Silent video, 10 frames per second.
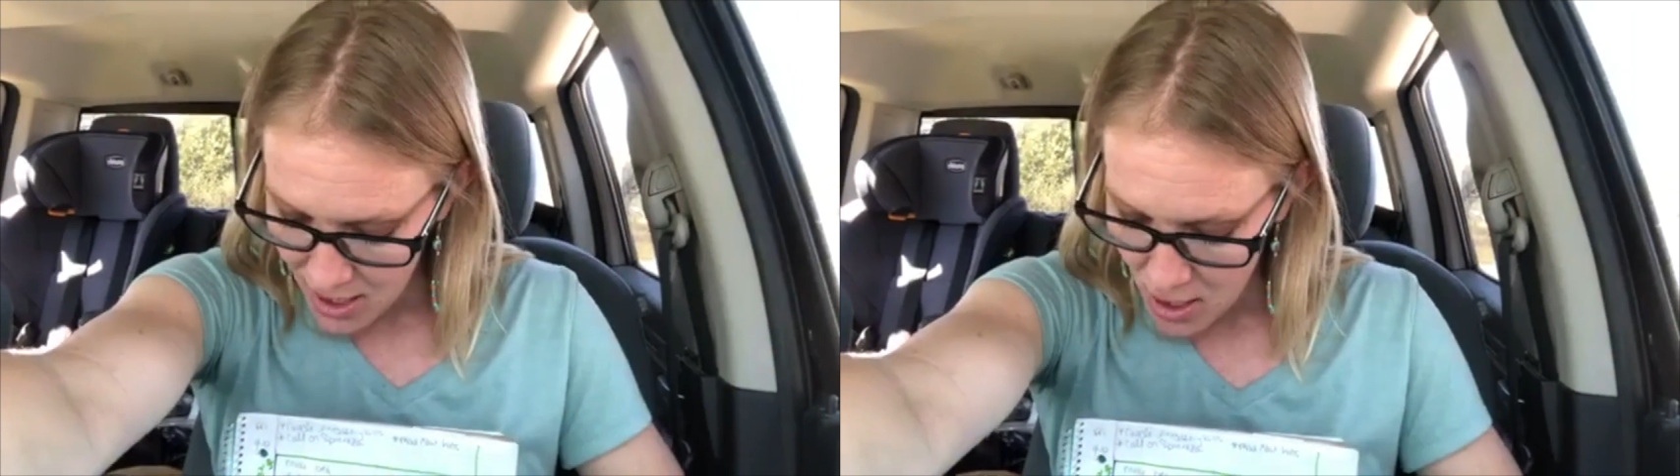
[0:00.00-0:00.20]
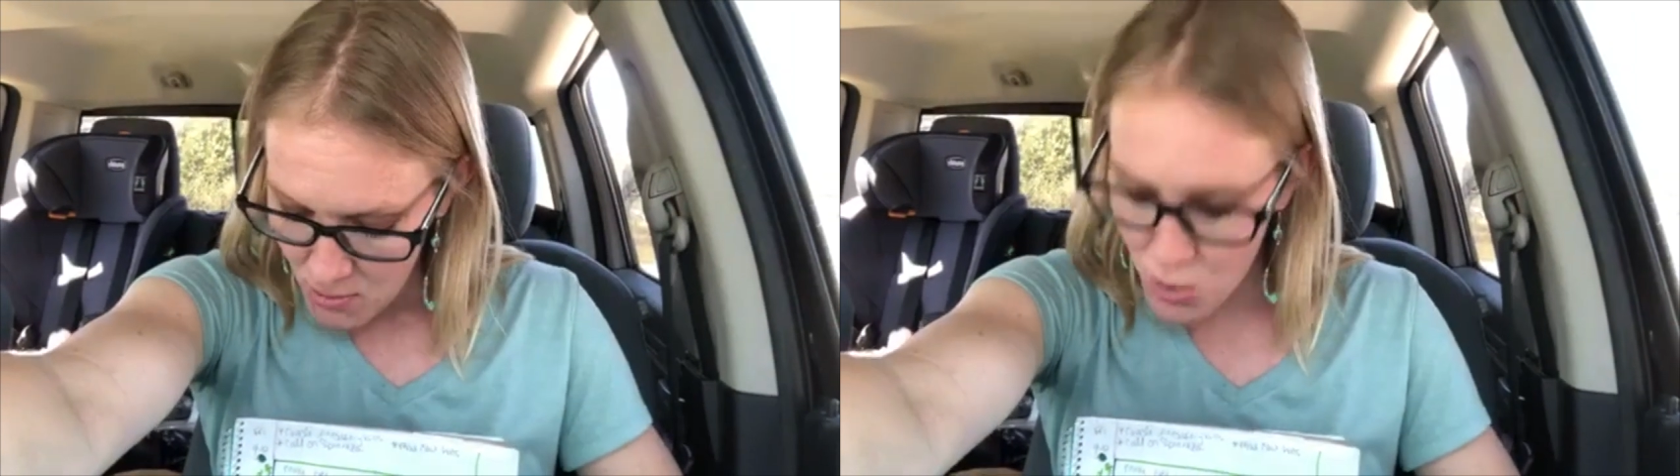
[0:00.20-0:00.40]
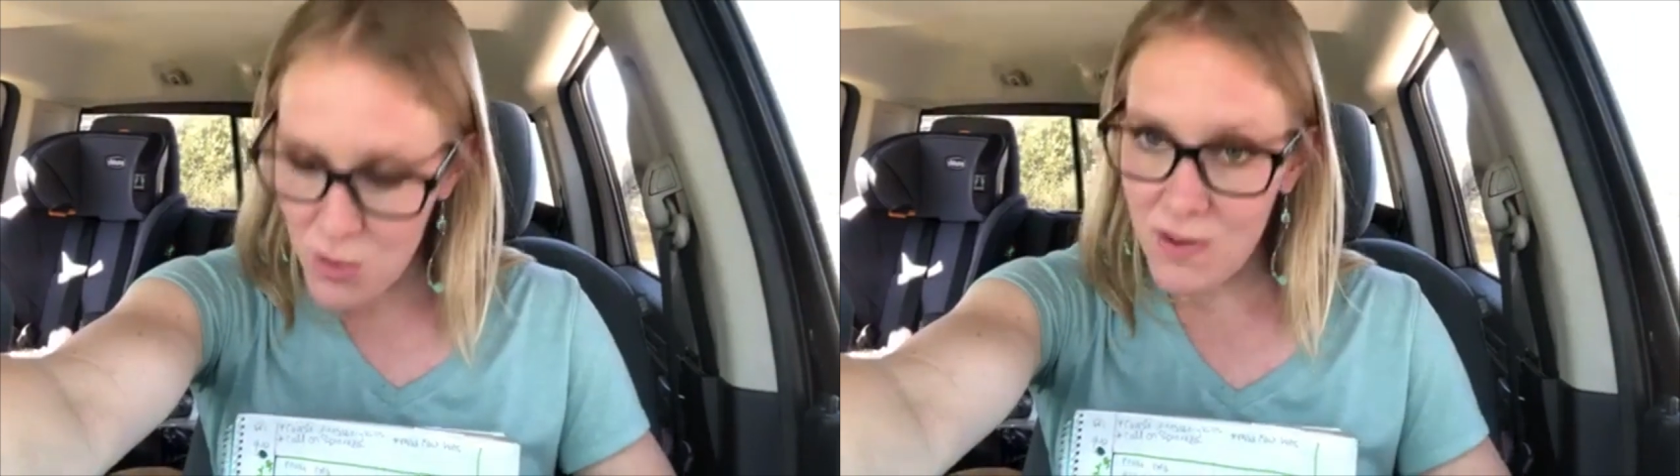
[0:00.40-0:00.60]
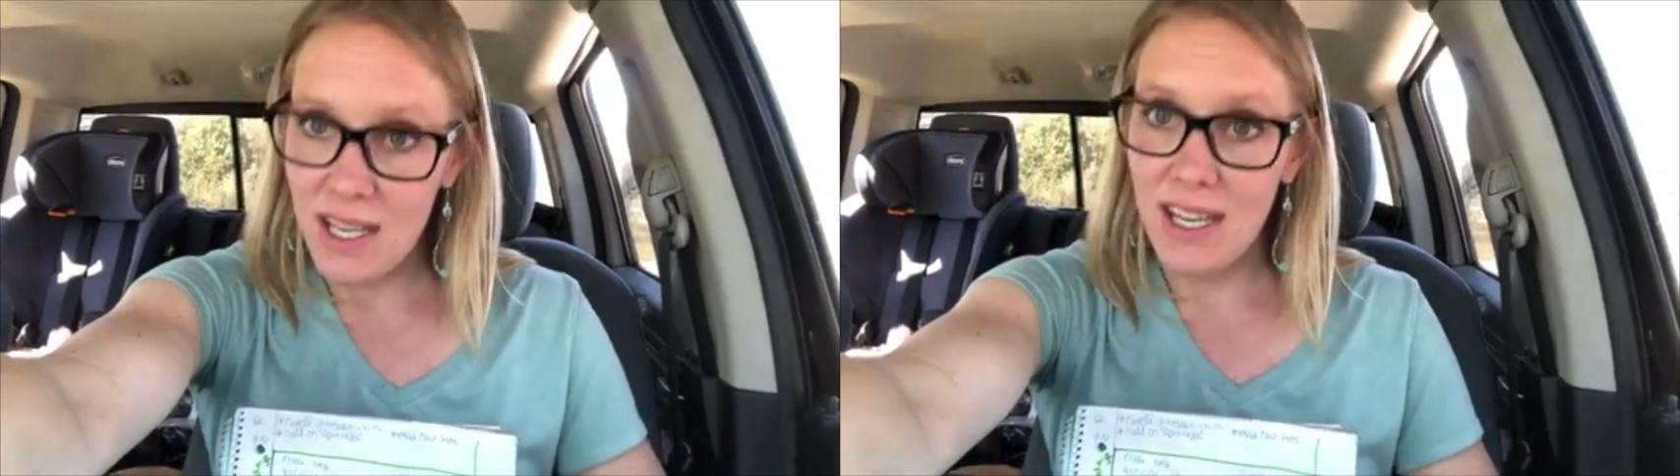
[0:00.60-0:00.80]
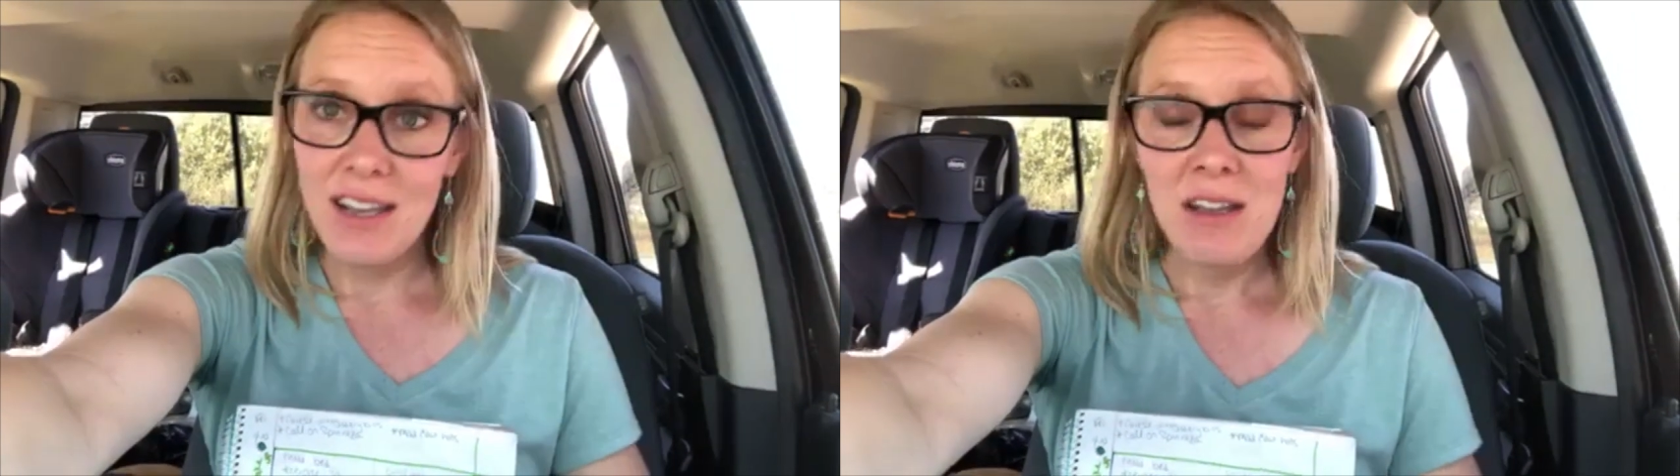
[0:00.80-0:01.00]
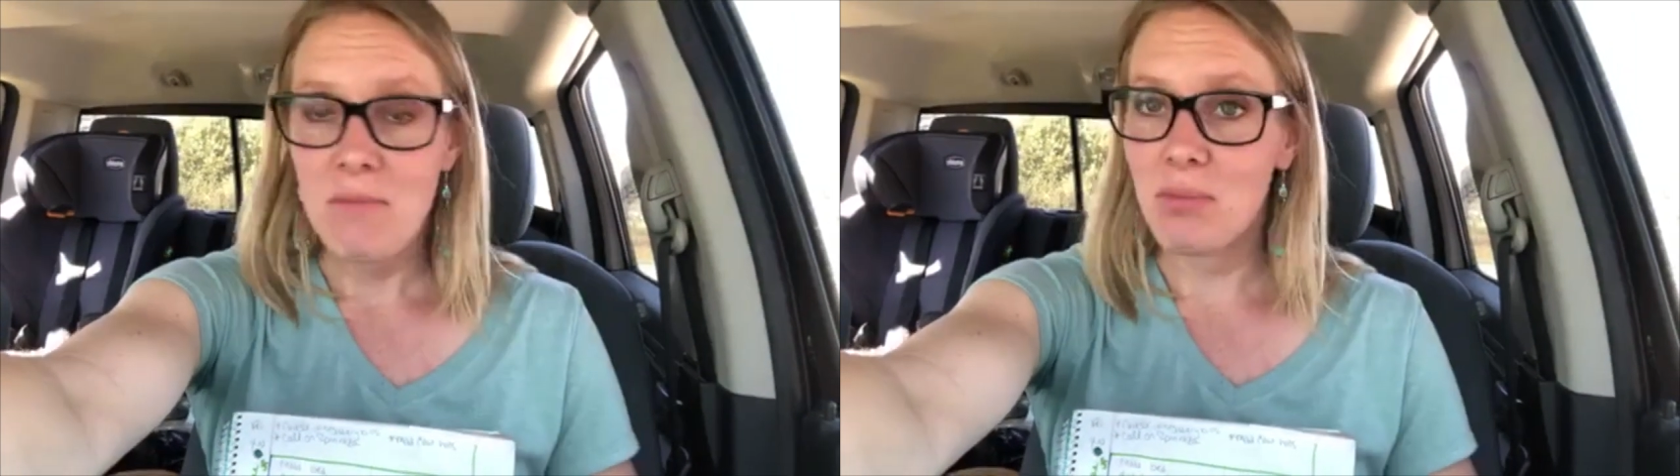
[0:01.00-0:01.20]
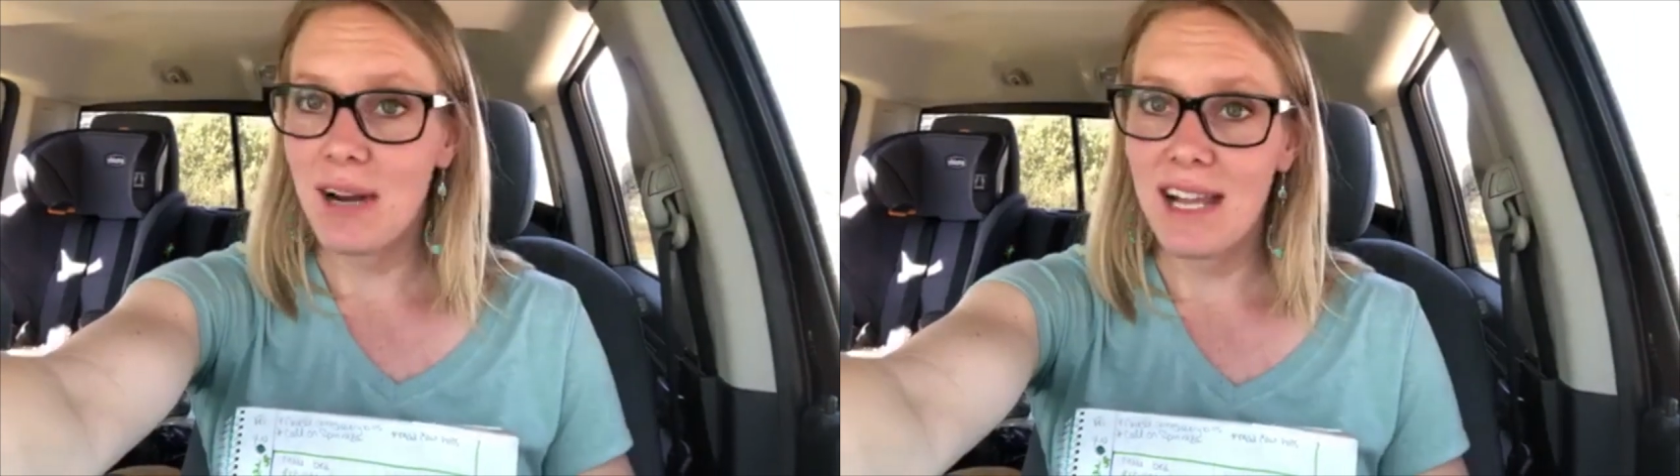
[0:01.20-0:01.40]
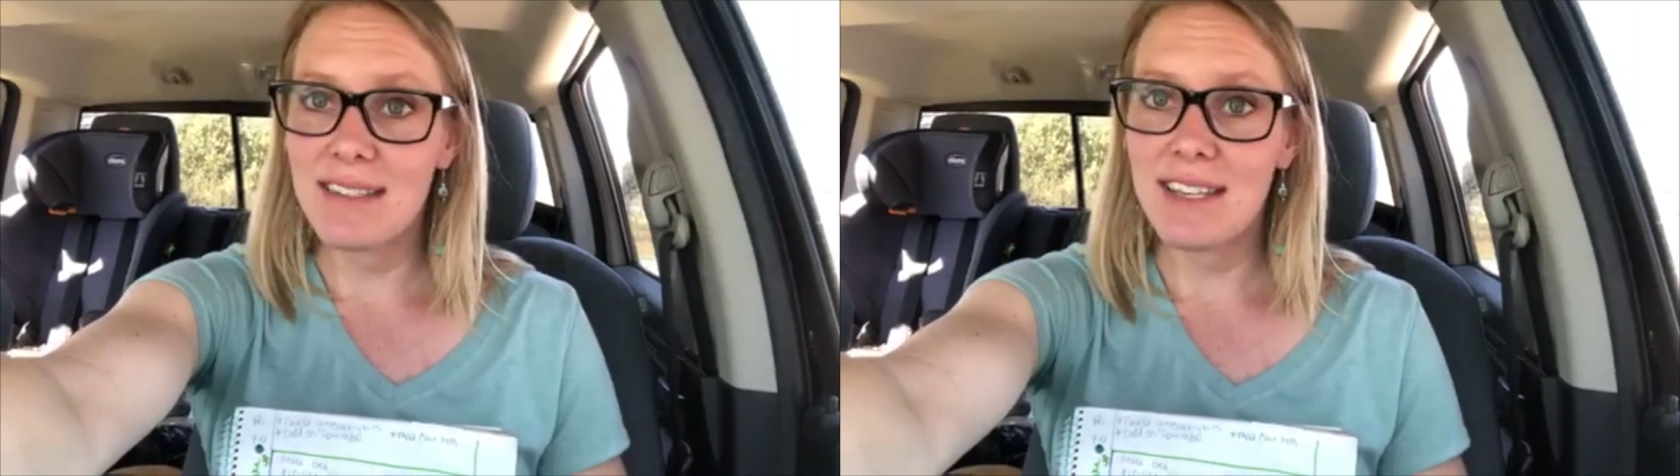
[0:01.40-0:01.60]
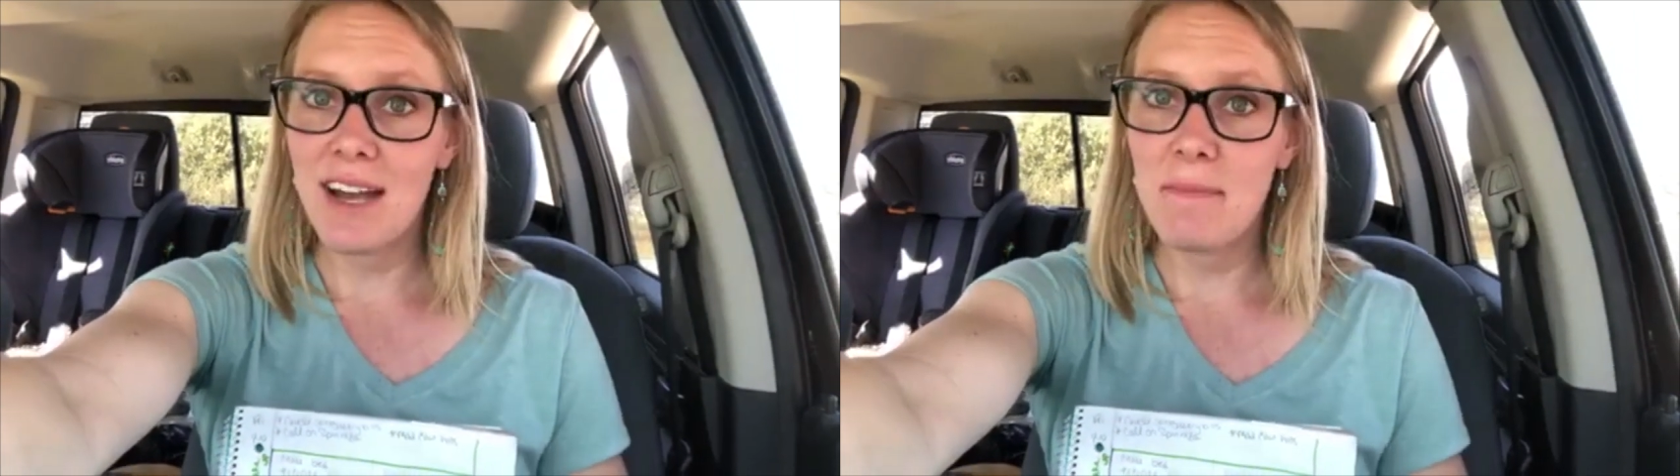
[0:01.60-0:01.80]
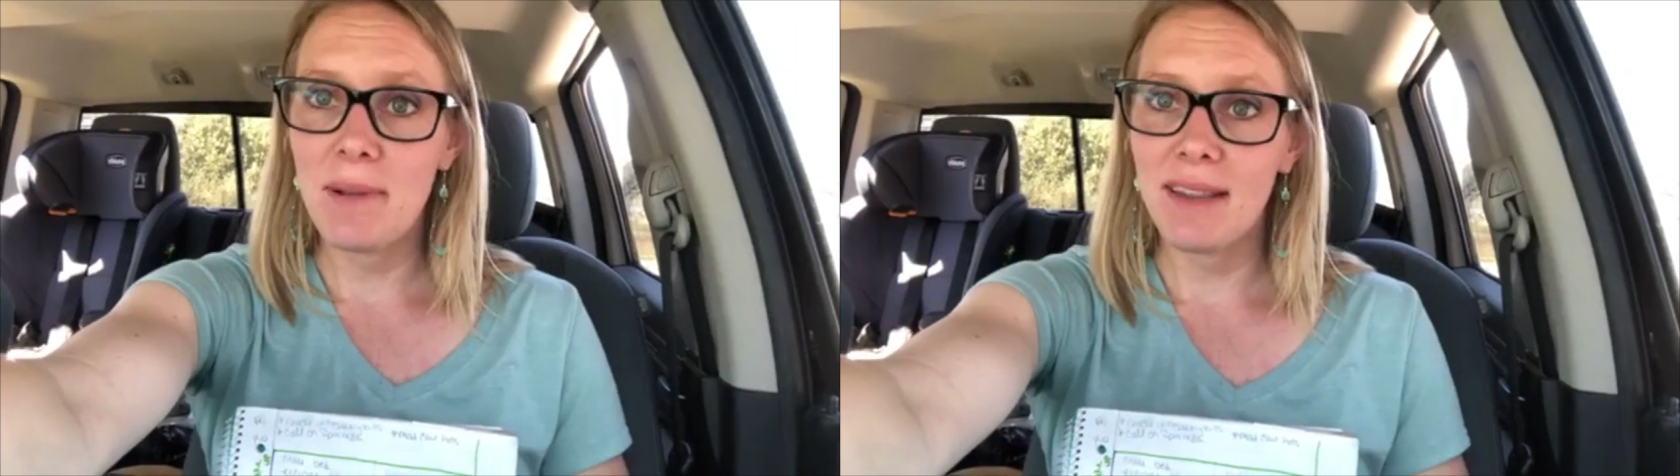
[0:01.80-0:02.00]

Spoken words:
movie, brain dump,